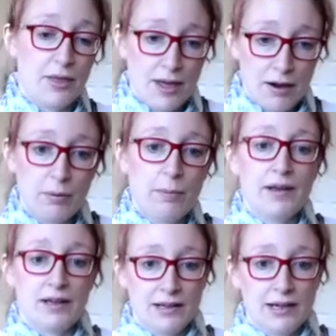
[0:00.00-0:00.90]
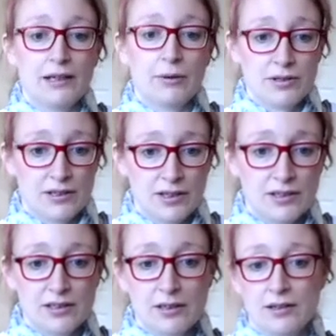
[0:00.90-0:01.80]
therapy and lego as a, as
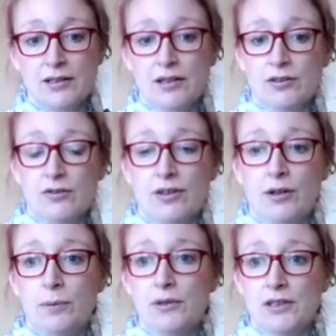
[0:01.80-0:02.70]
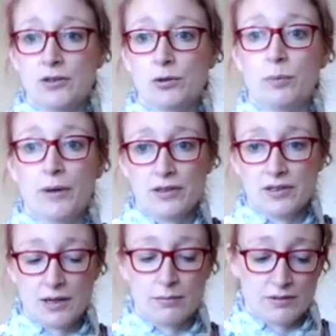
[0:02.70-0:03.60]
a you know sort of therapeutic tool both in
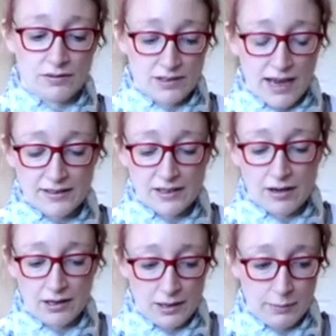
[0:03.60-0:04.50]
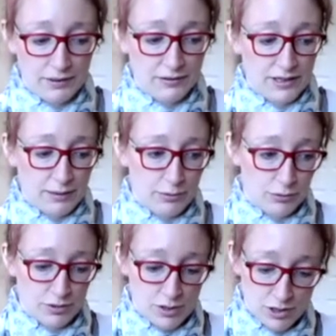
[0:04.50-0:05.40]
terms of the tactile and the building but
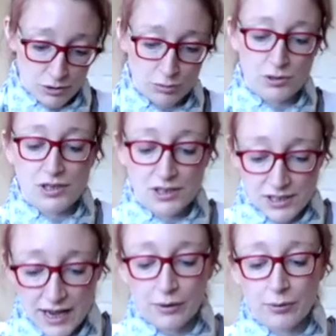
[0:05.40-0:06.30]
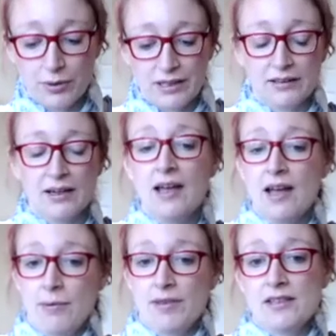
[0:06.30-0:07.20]
also the stories you can tell with it and
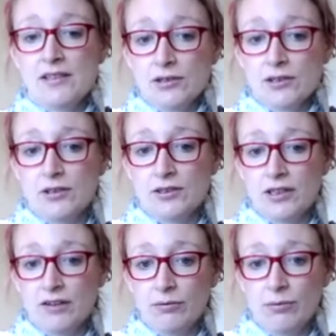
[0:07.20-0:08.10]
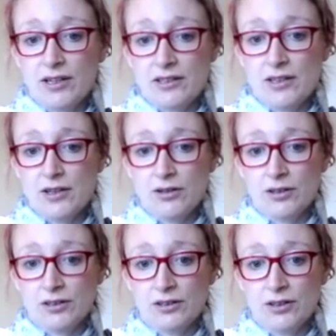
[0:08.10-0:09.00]
i mean there's lots and lots of different ways that you
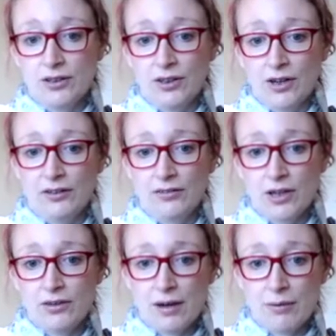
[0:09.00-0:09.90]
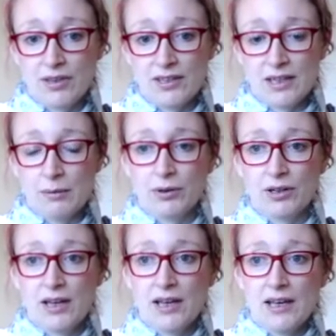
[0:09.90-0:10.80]
can you can kind of go there with it isn't it but
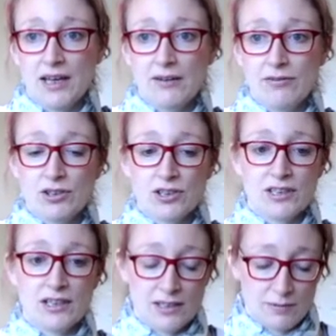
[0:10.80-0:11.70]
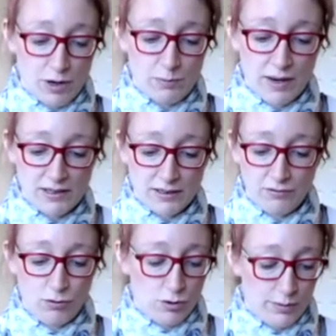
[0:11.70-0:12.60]
even just in its most basic
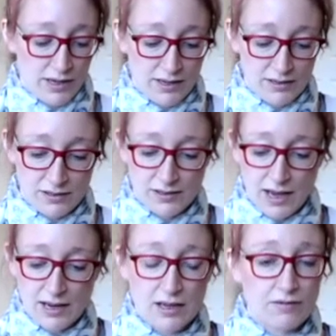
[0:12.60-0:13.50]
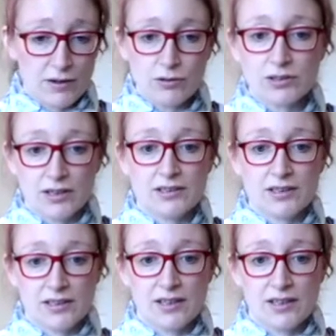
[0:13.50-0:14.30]
form it, as you say it feels nice doesn't it